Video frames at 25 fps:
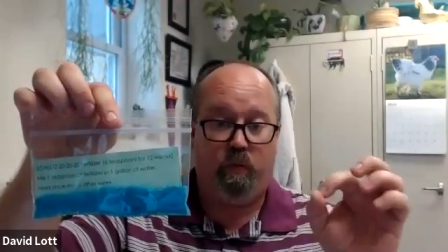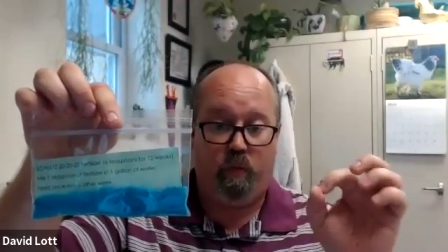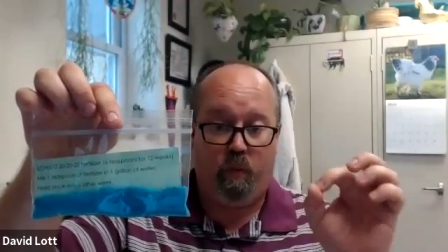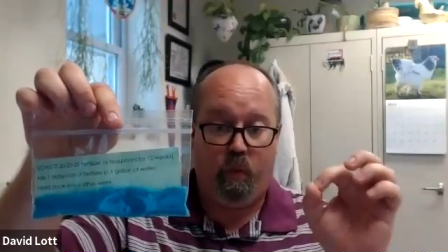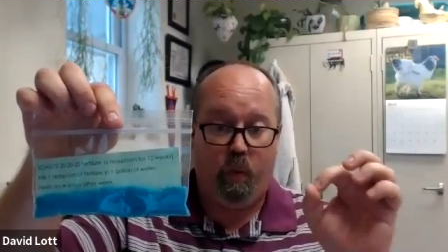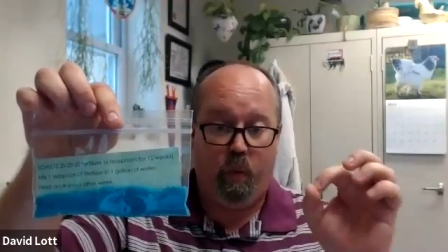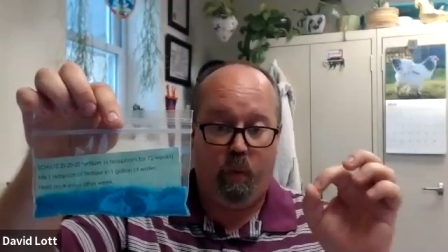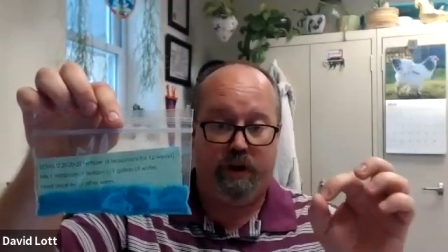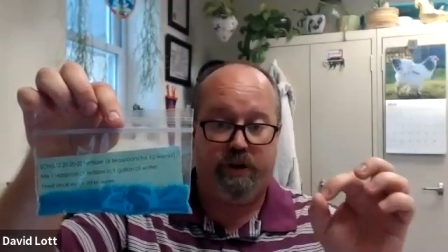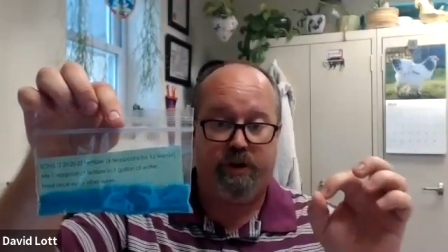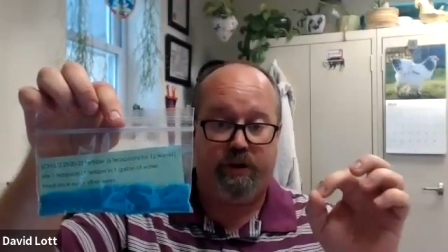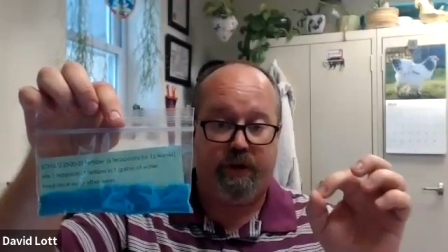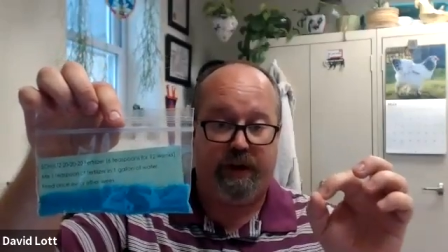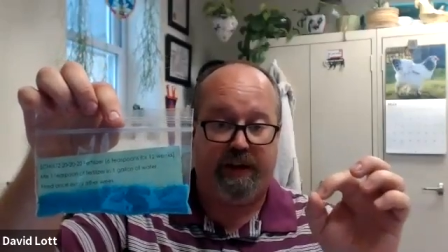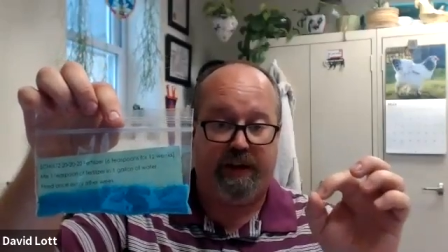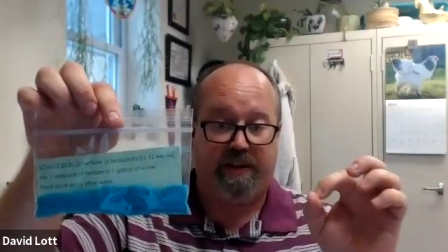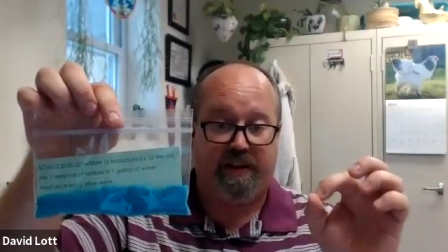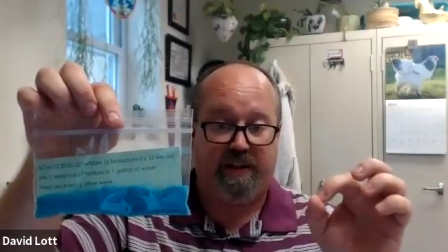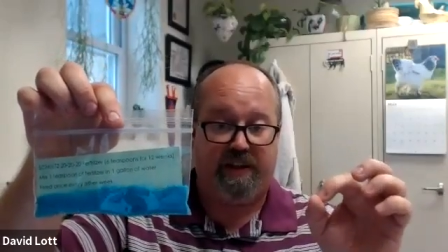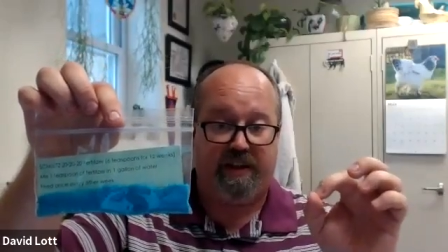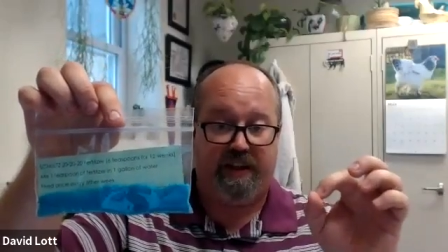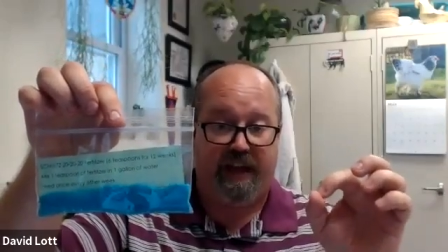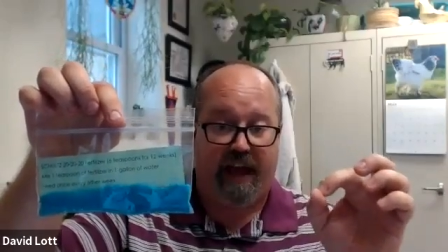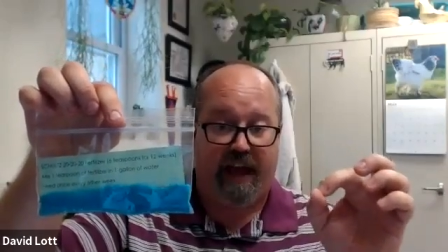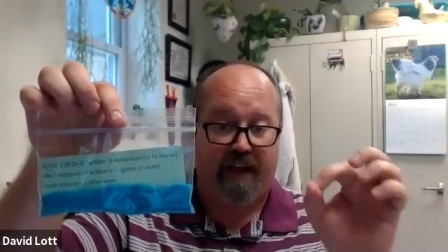once you get
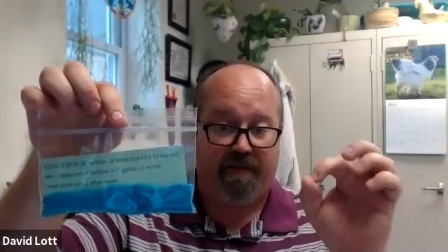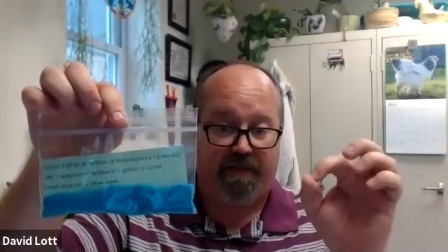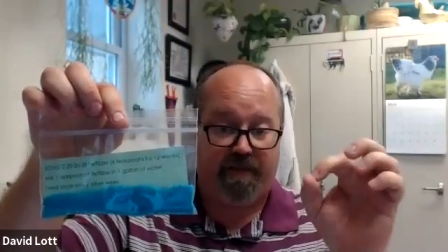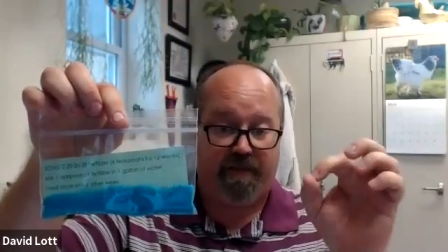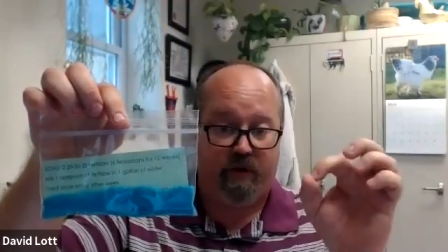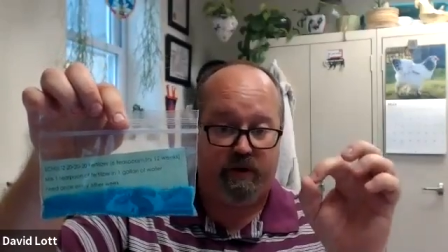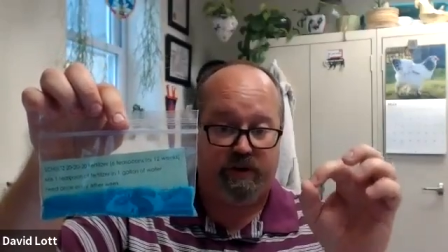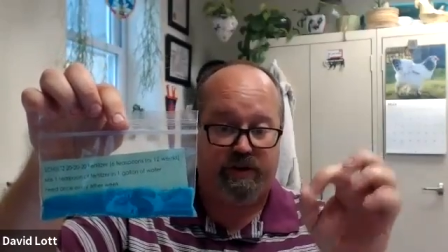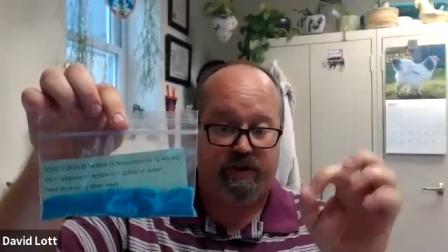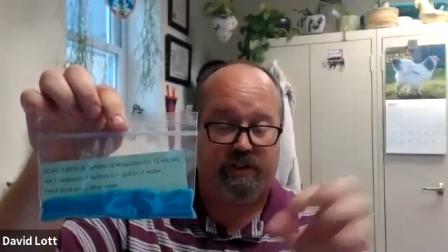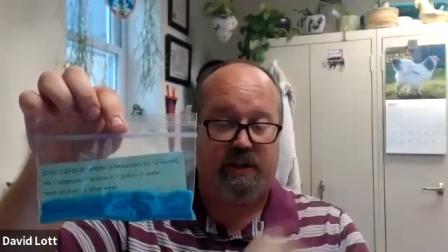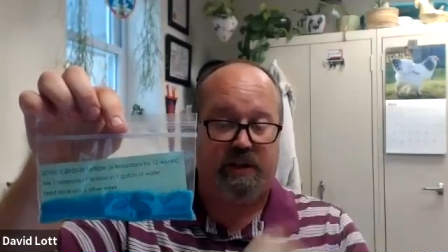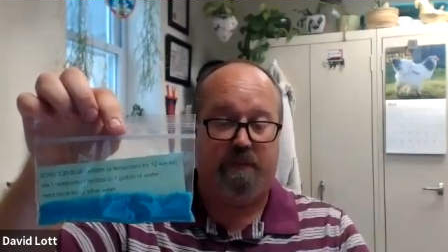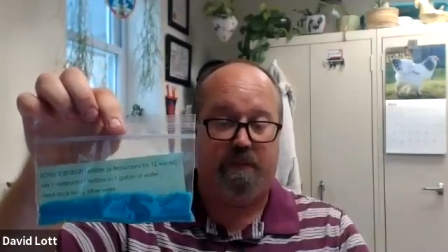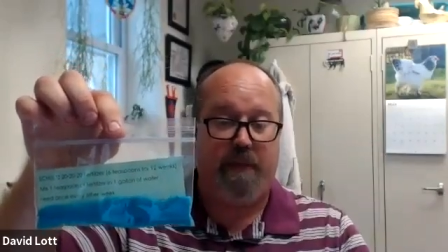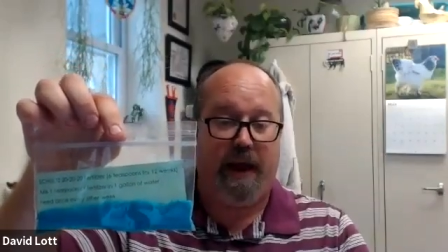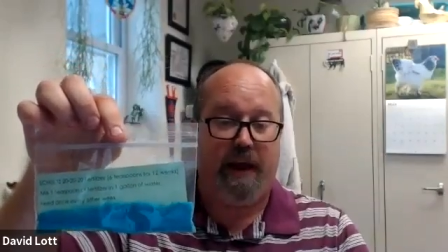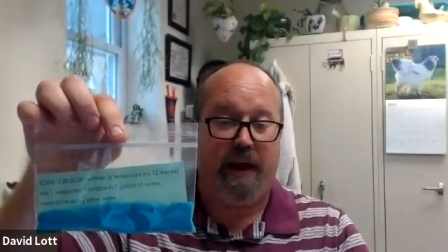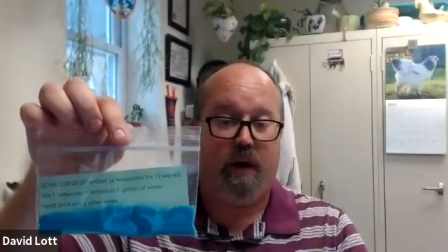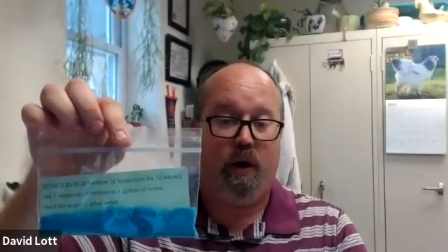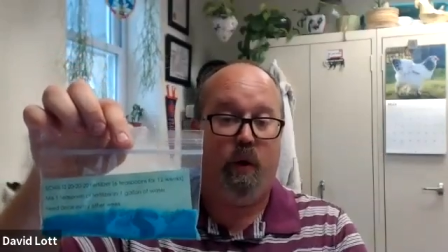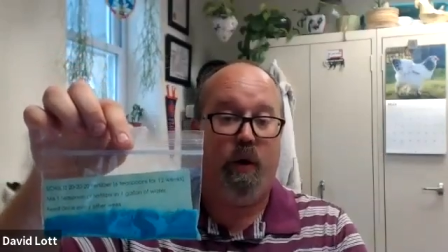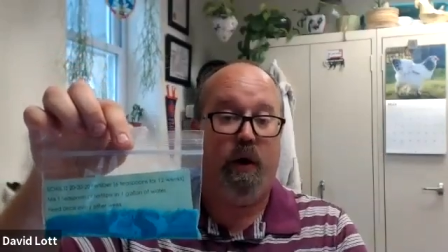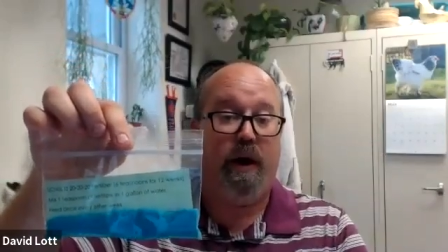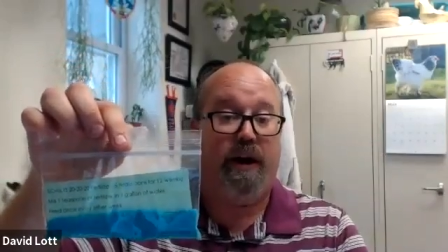to that first
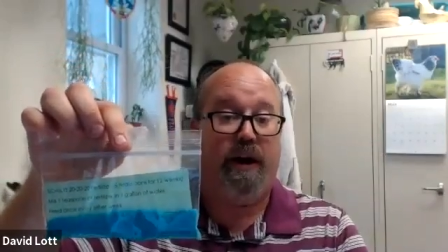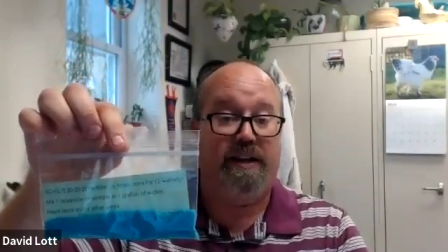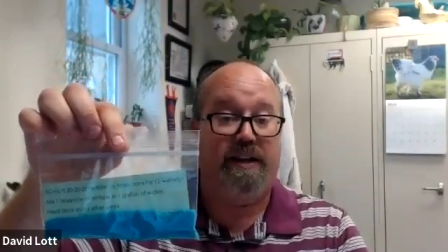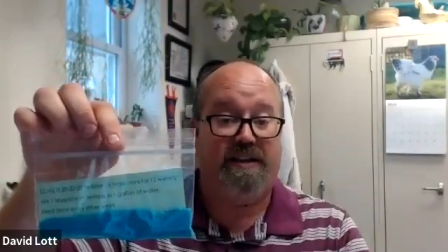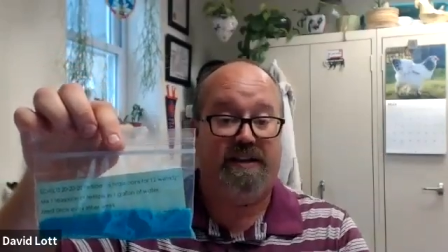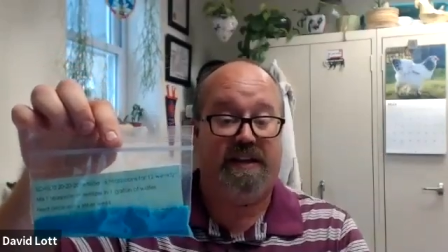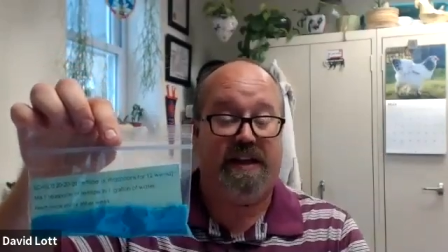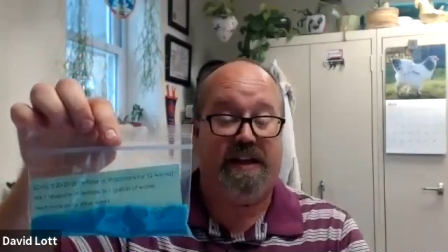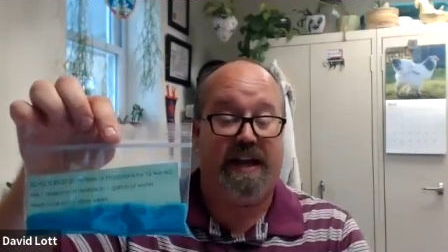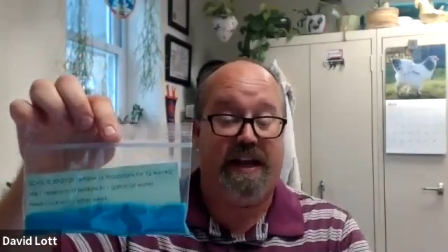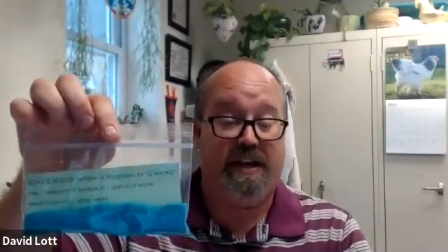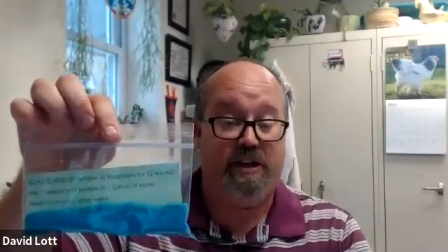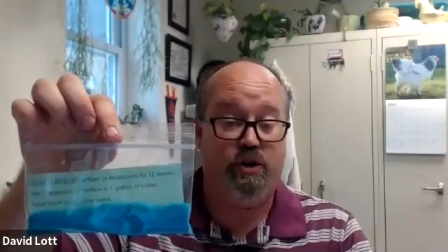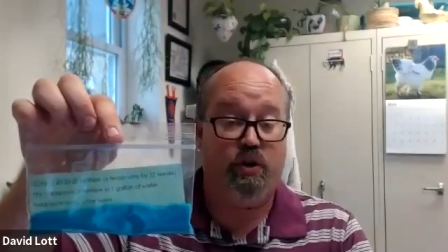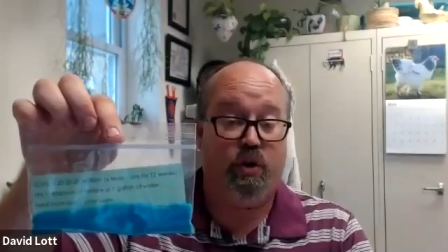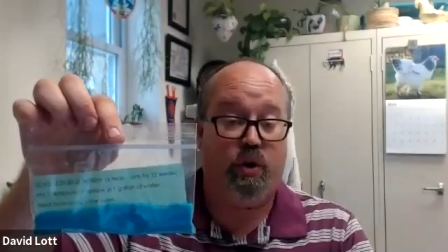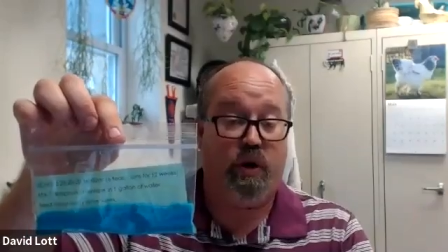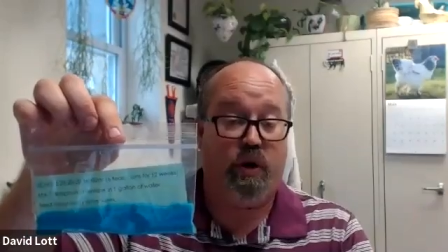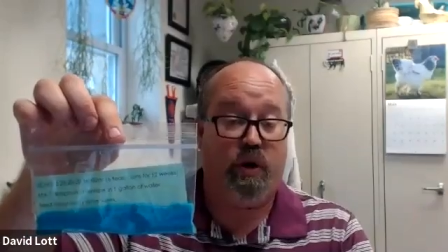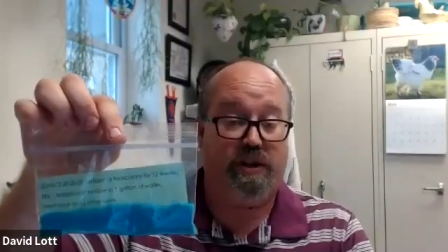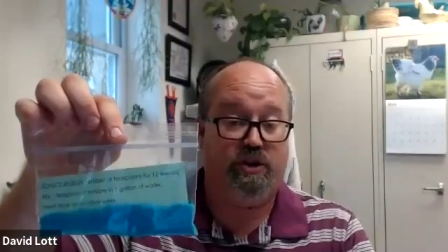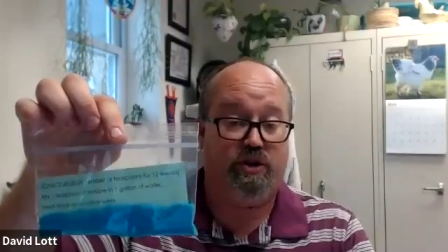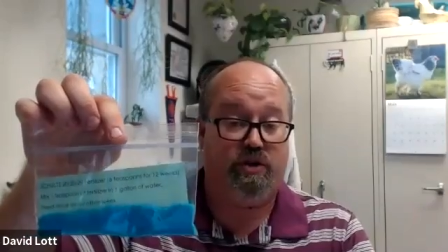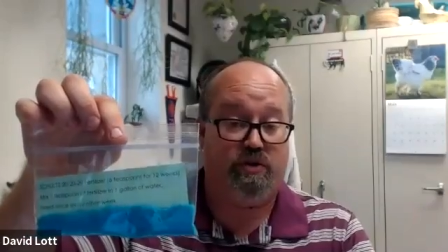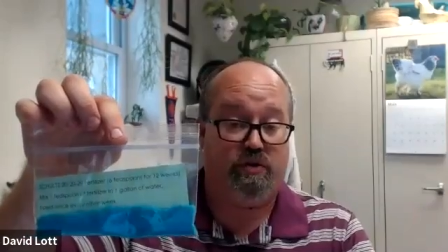tomato, is in your
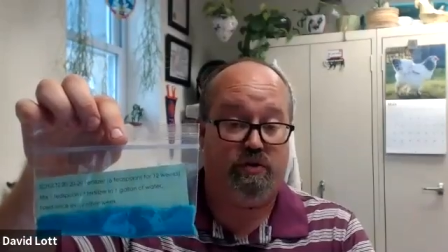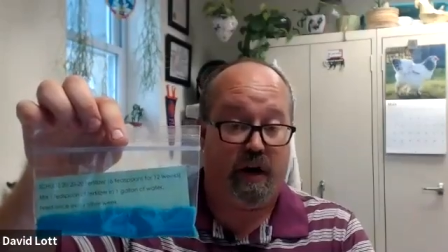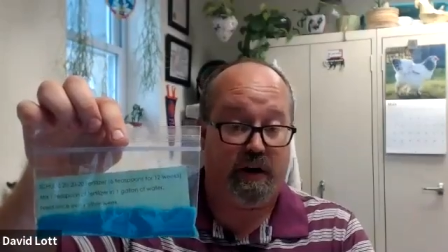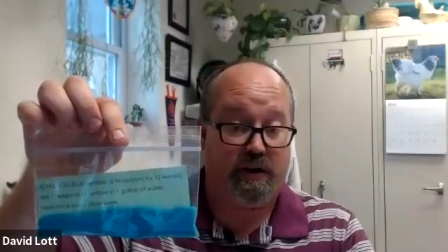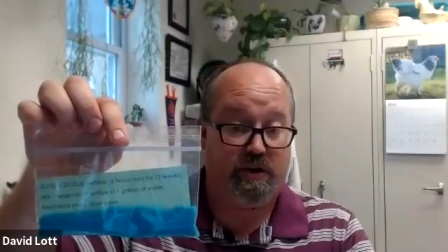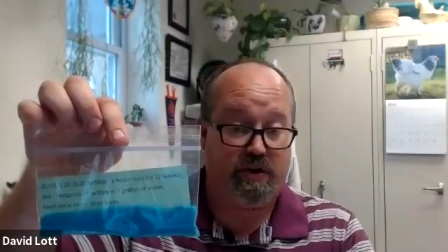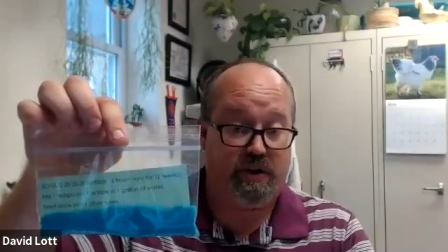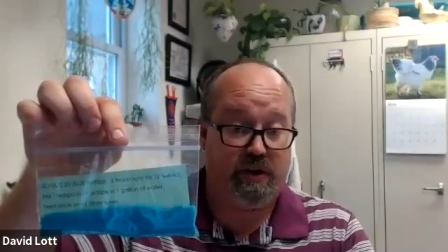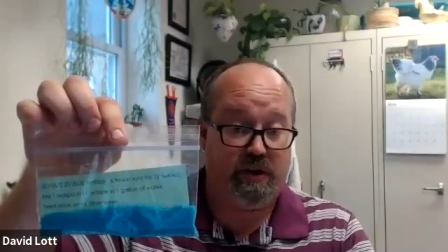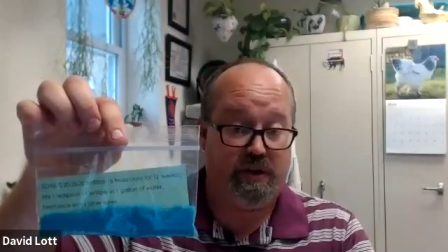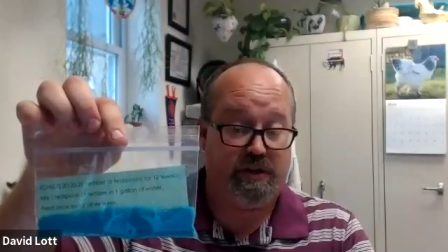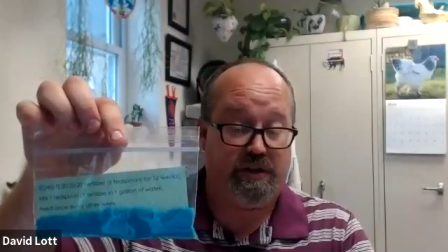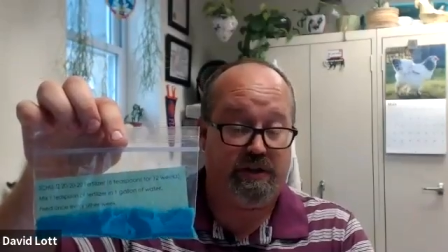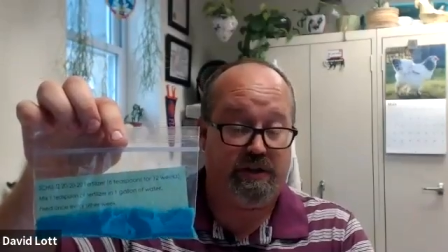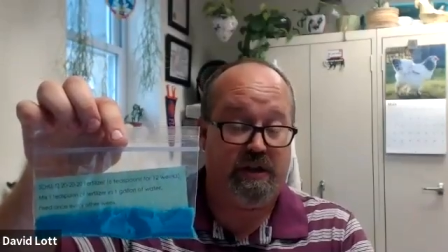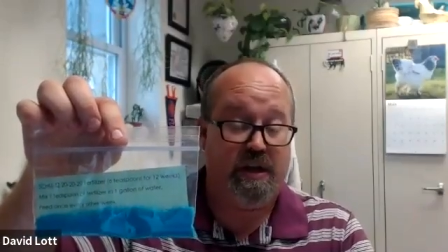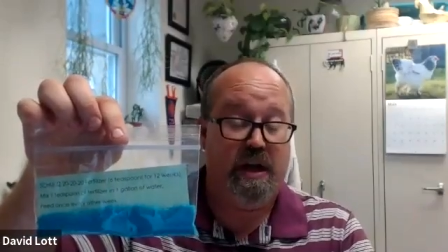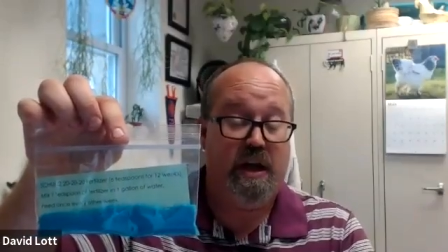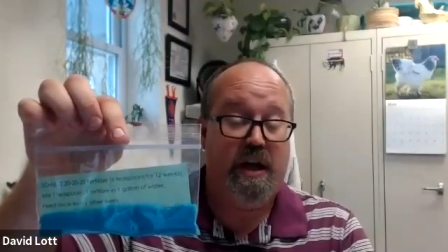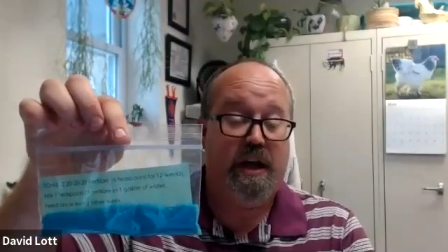instructions